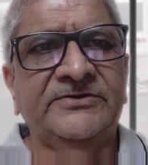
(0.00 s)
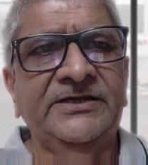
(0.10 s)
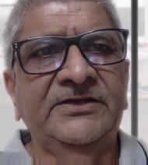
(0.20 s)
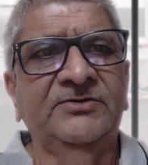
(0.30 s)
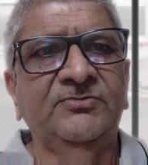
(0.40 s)

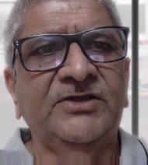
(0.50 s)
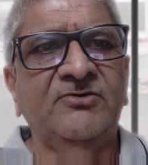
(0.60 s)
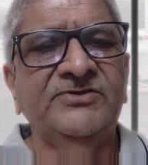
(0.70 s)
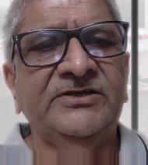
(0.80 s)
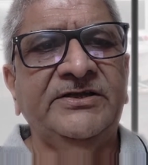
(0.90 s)
Till
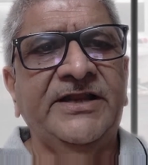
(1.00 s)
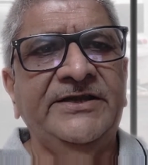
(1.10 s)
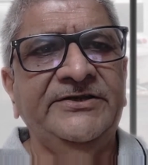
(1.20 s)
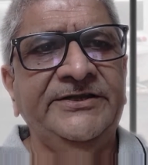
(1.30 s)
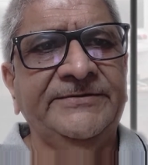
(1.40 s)

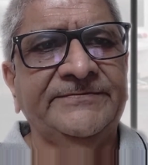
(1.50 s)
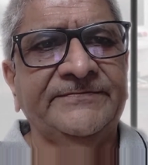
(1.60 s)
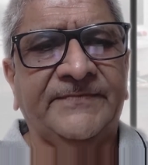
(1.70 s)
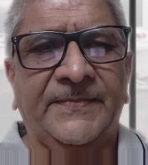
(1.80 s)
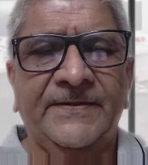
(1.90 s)

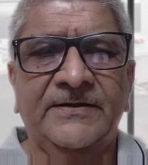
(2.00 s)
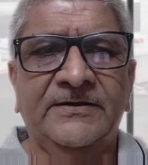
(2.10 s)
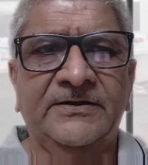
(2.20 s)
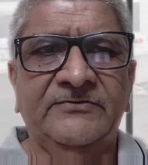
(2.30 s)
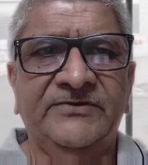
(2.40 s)

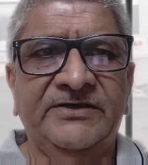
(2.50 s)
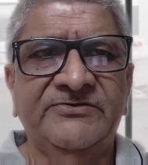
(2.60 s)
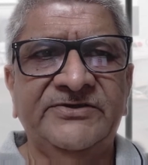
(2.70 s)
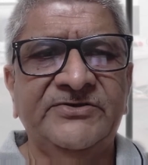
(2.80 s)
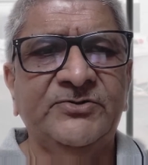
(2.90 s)
2019, we
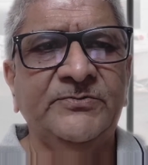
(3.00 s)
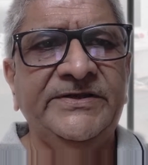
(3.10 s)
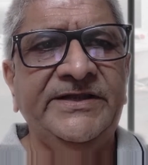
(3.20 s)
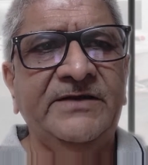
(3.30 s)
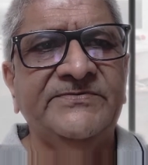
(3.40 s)
have seen so
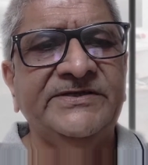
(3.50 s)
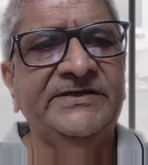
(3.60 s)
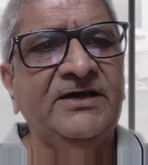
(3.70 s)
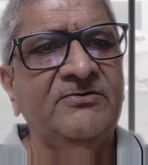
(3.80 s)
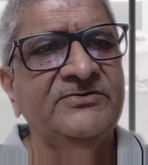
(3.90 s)
many ups
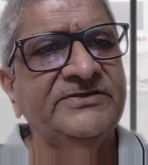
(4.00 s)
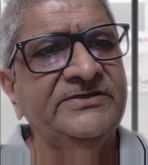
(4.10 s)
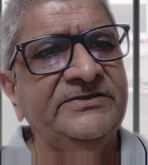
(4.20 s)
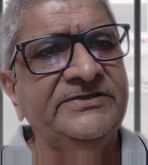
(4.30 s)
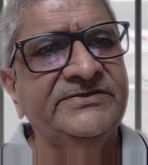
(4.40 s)
and downs
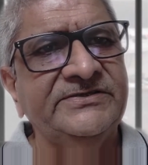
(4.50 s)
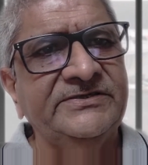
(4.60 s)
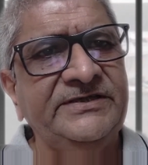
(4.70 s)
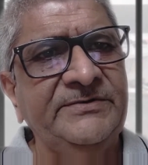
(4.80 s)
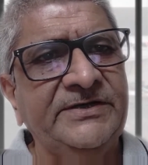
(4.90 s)
in this
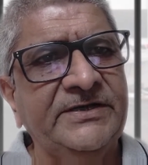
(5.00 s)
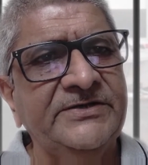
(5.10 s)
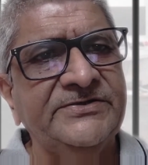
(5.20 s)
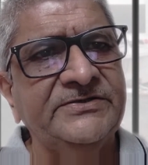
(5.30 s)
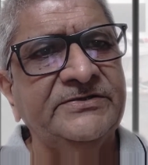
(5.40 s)

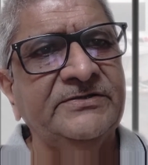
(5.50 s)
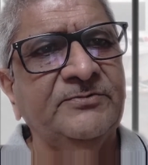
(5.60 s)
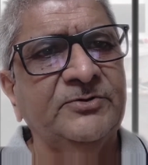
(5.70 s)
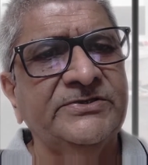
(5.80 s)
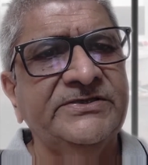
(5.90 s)
dematerialization
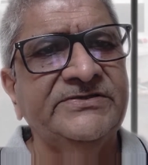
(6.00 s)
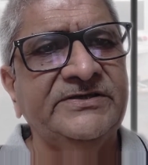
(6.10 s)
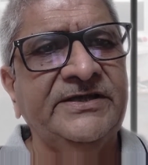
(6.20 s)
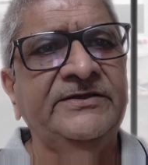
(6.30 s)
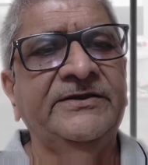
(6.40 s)
process,
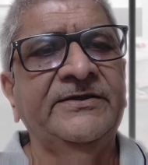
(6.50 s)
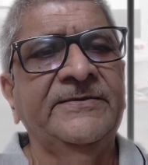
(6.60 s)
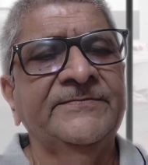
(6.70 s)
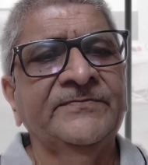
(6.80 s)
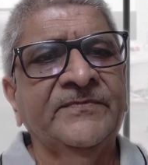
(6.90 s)
and
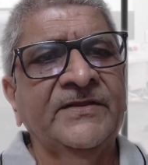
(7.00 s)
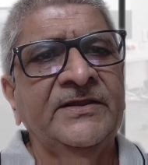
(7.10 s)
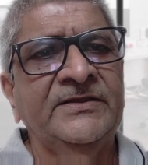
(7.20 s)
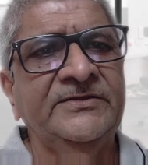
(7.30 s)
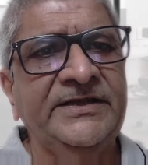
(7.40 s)

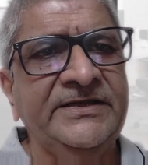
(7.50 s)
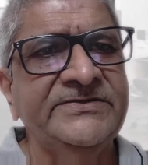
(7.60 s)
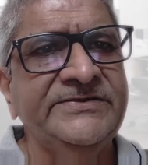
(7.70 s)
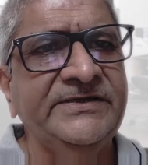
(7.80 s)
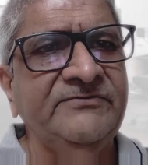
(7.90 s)
the
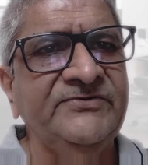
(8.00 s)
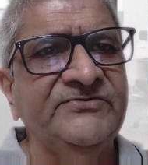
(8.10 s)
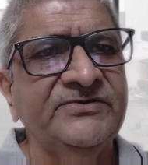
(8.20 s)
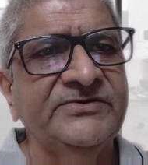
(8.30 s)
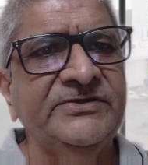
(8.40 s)
NSDL,
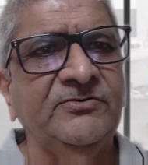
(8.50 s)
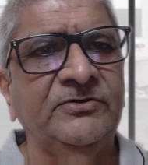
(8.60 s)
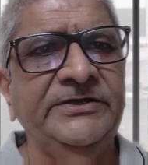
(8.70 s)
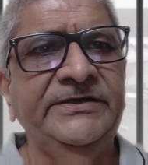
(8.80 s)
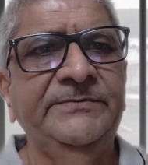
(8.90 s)
which was the
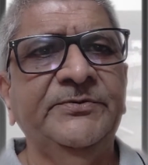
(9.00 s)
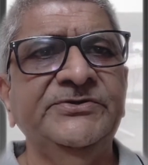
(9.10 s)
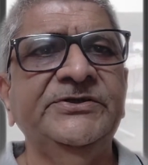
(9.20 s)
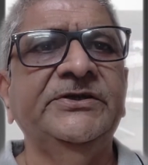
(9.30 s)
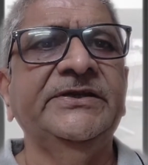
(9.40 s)
only
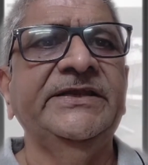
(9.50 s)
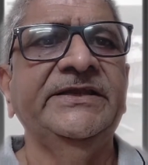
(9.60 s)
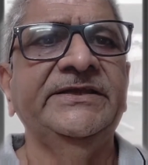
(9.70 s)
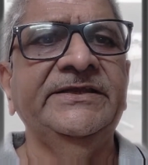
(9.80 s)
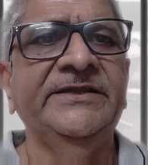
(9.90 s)

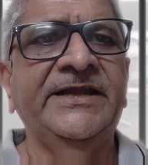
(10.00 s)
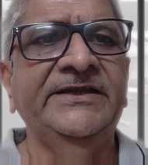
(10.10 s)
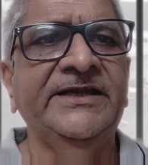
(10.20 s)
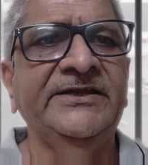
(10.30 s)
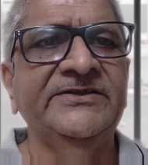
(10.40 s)
depository in
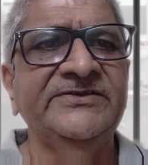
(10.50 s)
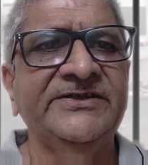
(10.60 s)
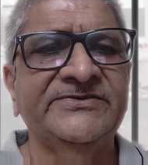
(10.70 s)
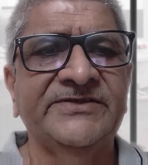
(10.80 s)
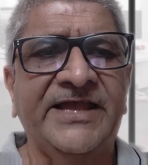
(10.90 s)

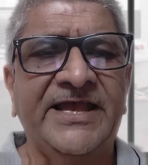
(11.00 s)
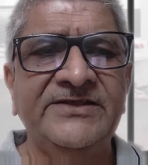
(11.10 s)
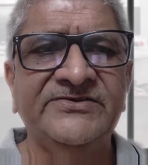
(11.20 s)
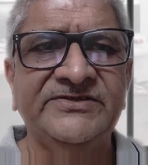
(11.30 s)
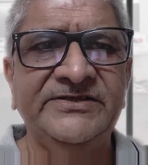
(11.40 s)
1996,
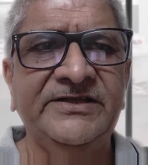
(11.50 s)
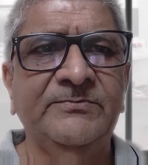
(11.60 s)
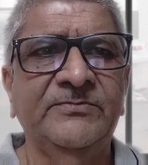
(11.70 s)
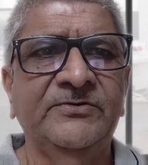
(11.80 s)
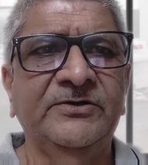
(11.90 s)
has seen a
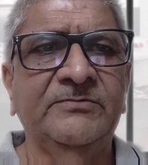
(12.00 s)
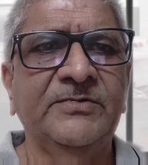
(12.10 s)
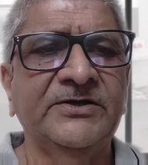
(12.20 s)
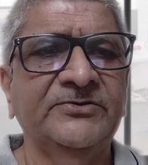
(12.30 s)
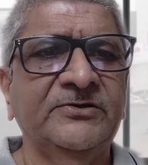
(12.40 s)

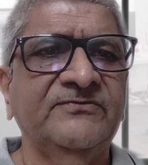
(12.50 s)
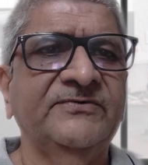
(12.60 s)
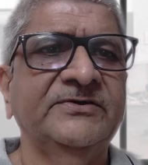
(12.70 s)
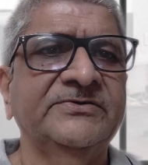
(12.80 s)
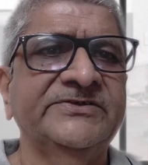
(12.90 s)
birth of
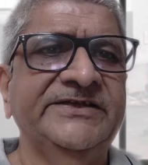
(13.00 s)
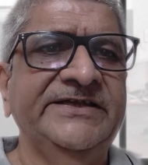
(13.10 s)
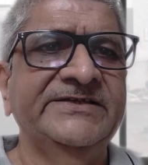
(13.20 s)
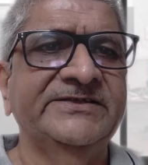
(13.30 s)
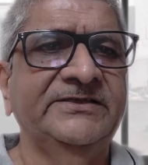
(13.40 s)

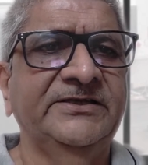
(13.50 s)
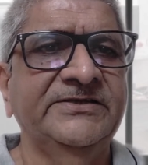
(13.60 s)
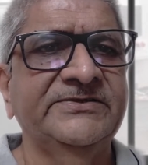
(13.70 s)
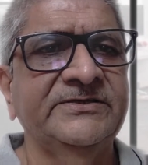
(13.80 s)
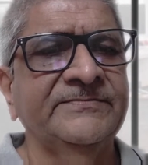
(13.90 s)
CDSL, that
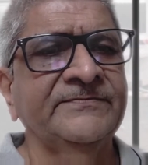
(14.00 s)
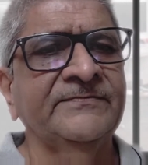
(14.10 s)
is